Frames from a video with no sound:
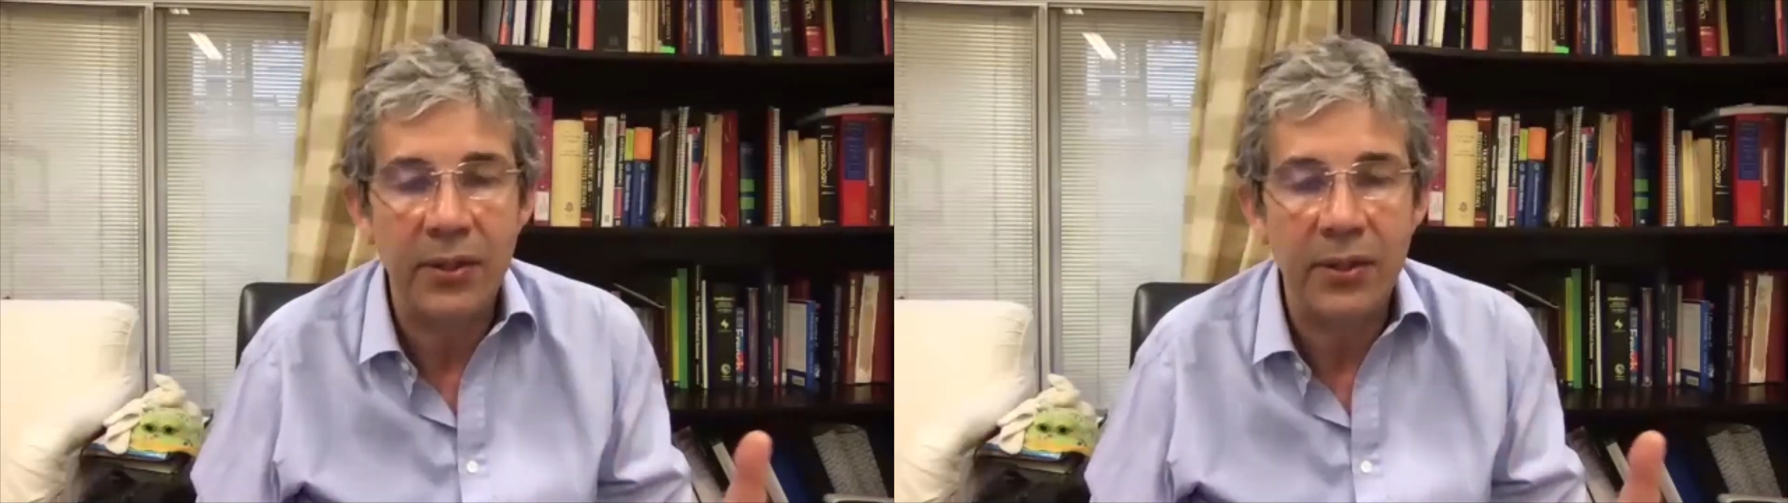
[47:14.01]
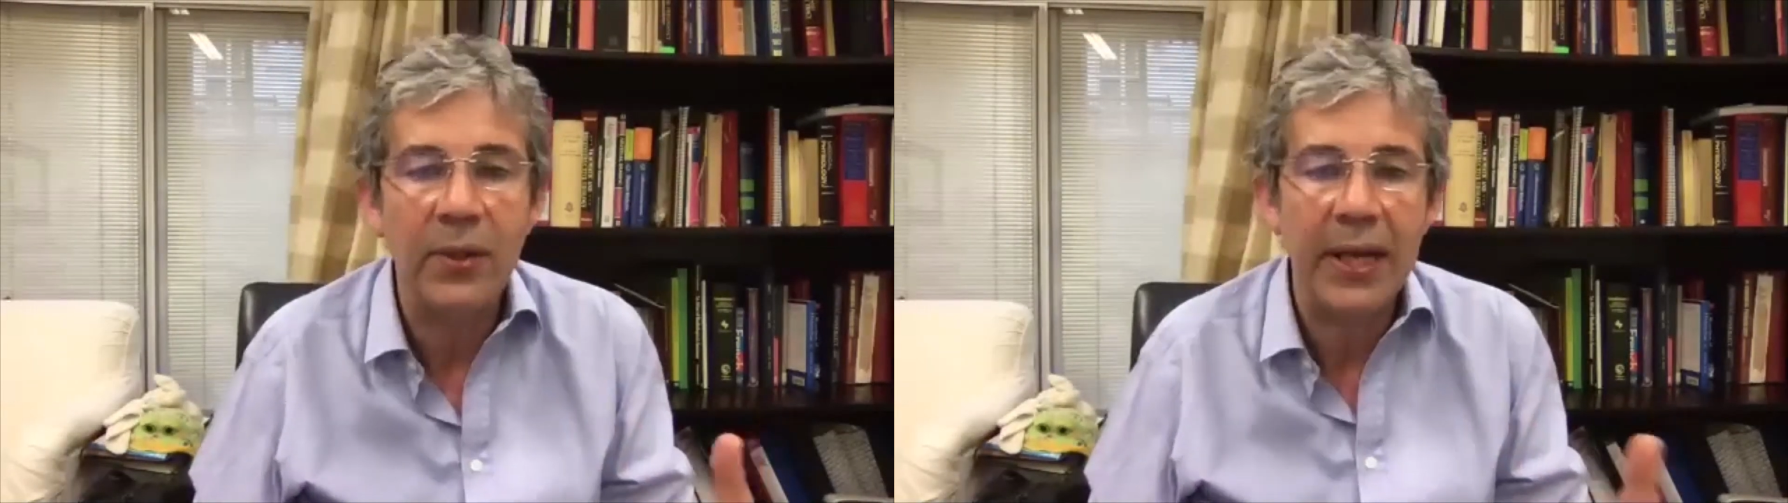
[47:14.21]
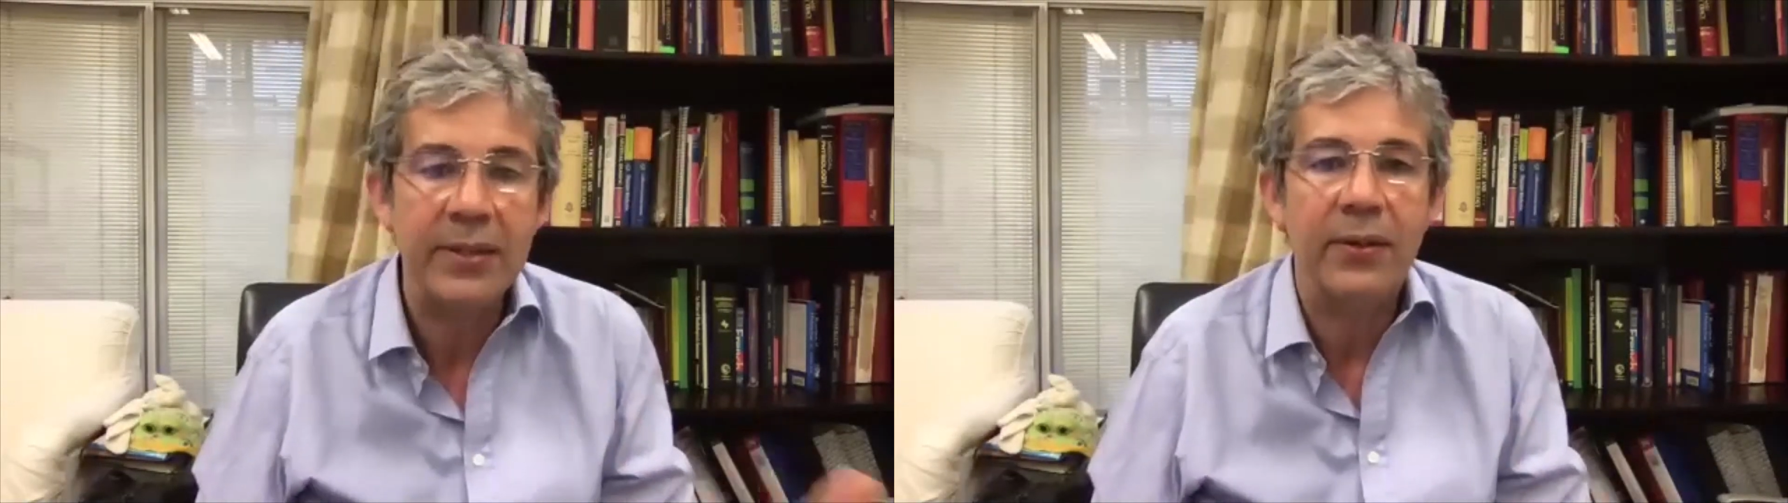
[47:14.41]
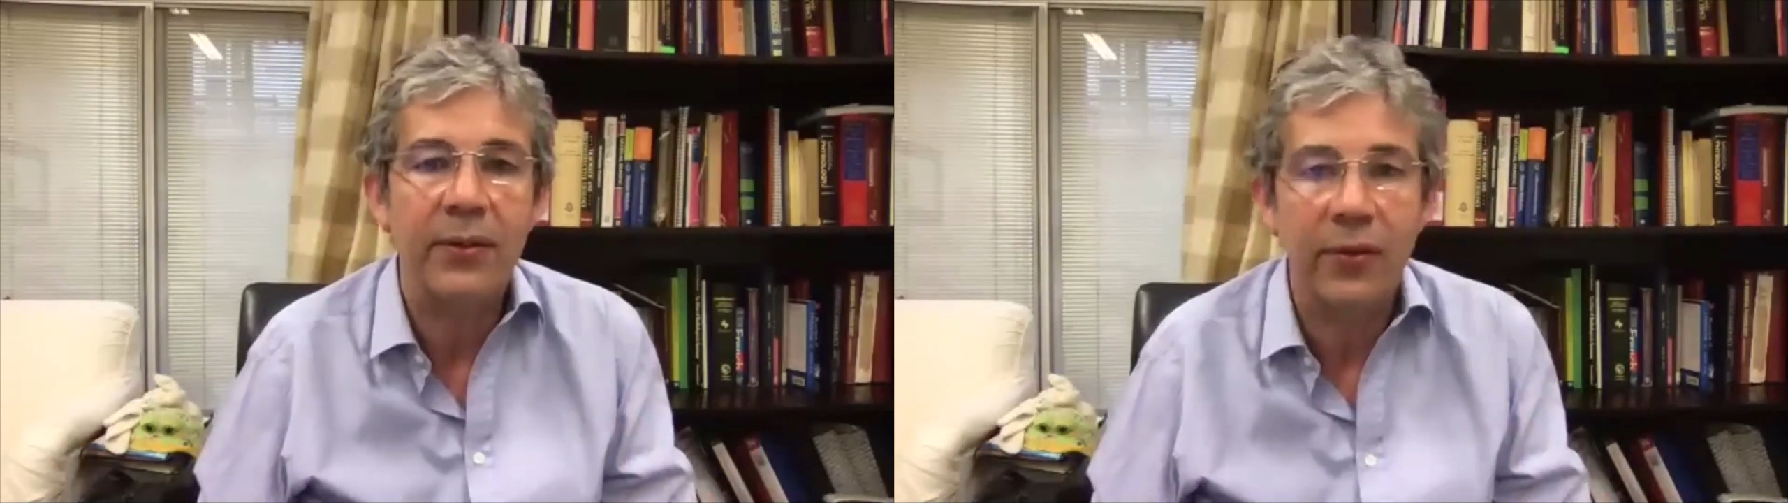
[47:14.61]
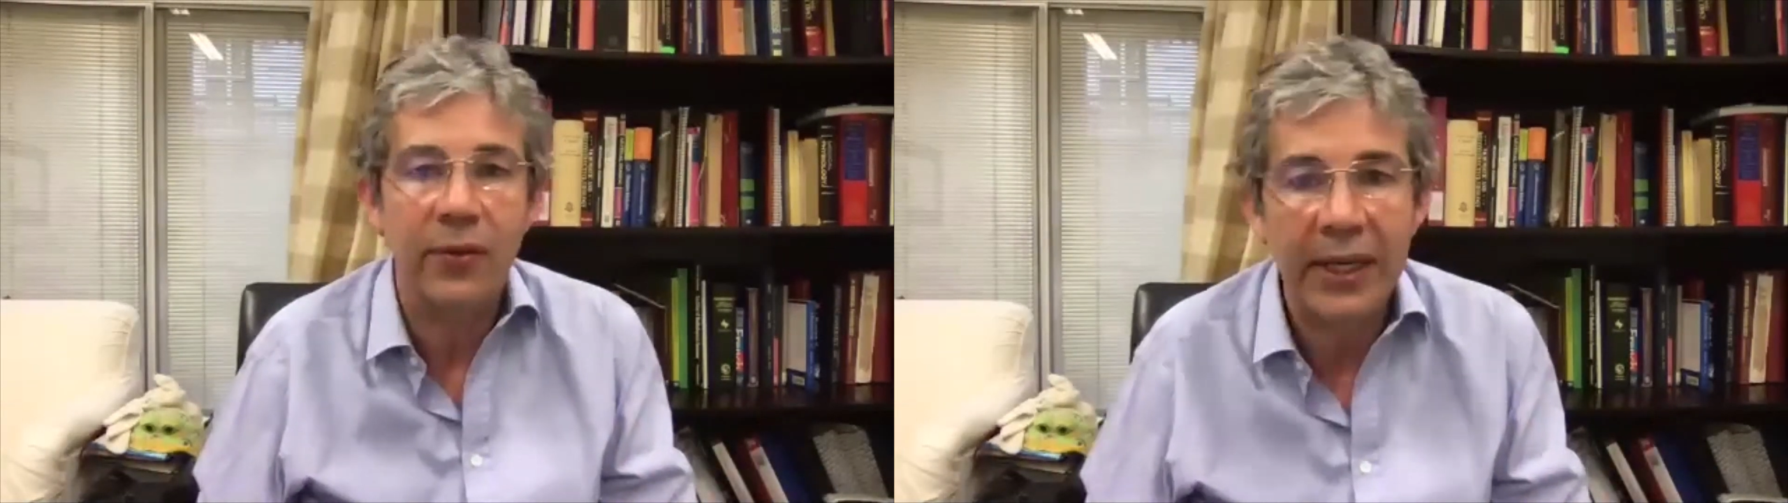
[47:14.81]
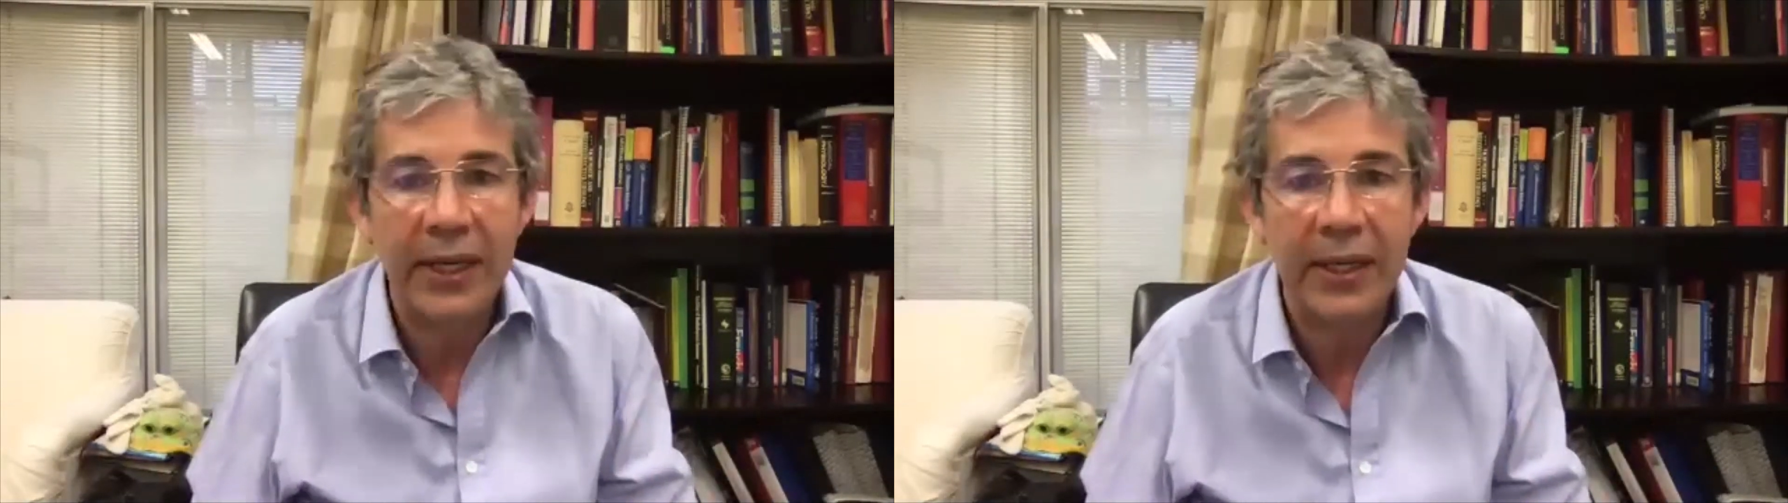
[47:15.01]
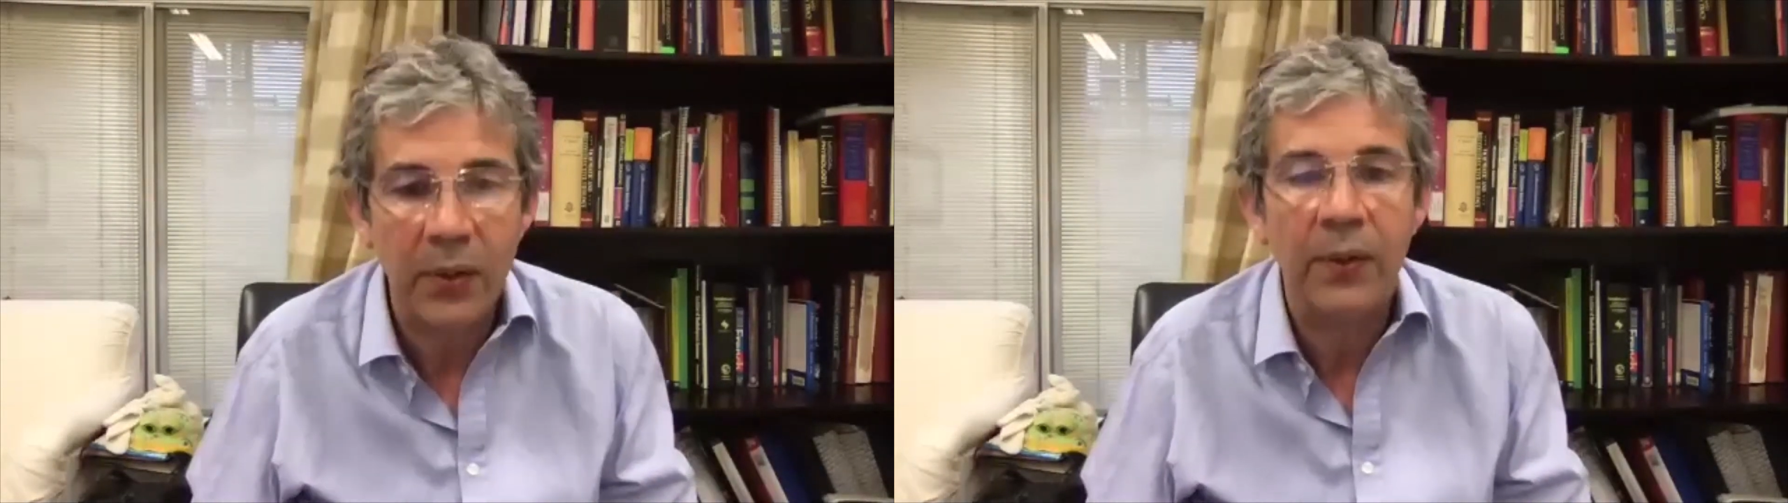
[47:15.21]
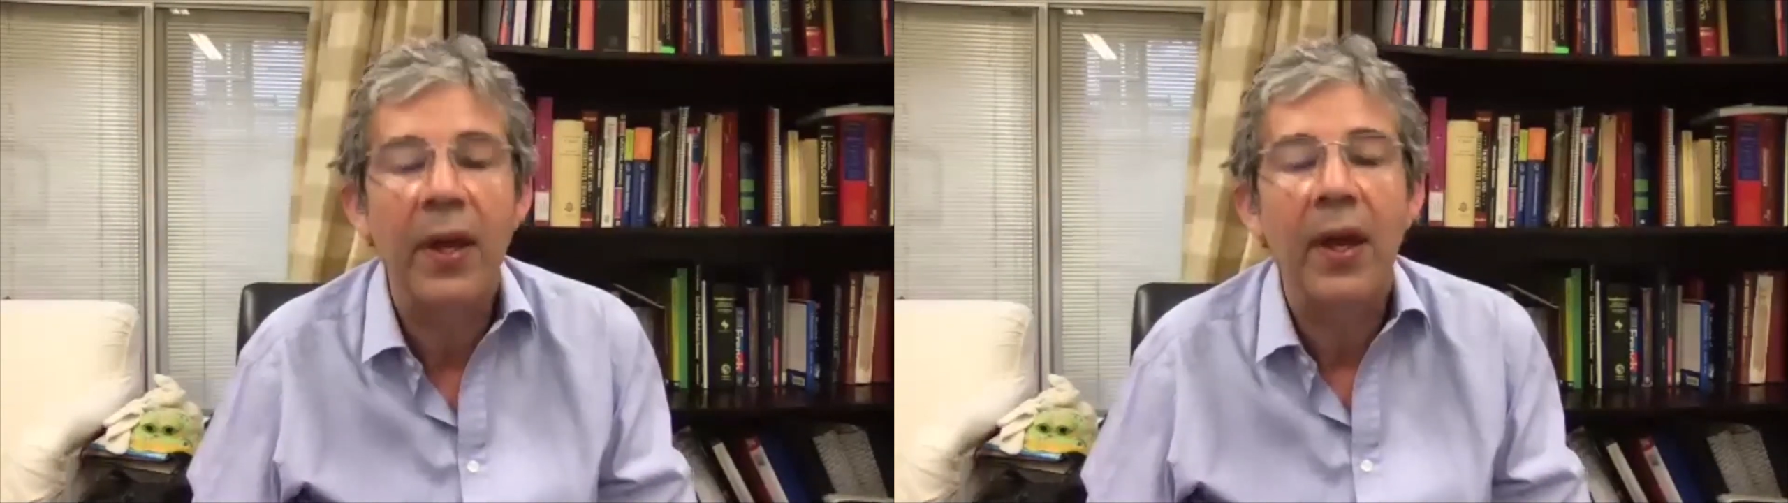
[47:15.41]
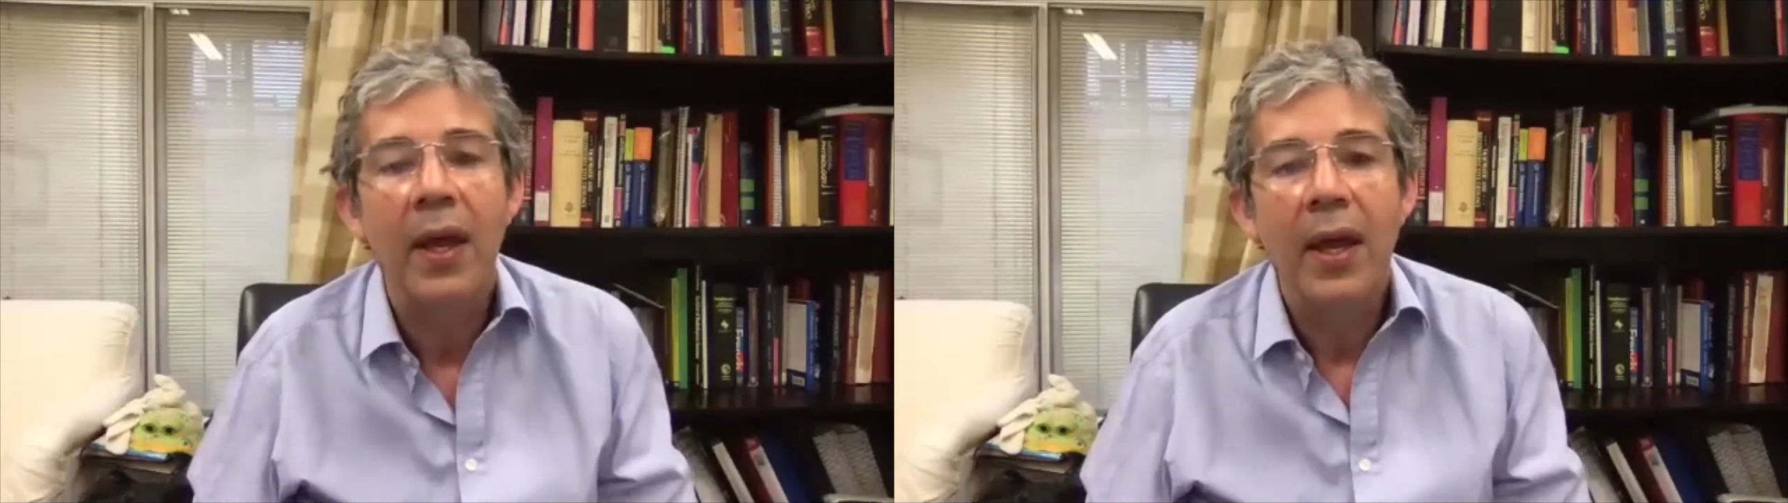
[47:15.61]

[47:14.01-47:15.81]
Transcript: 2 and Heston 3 and so on,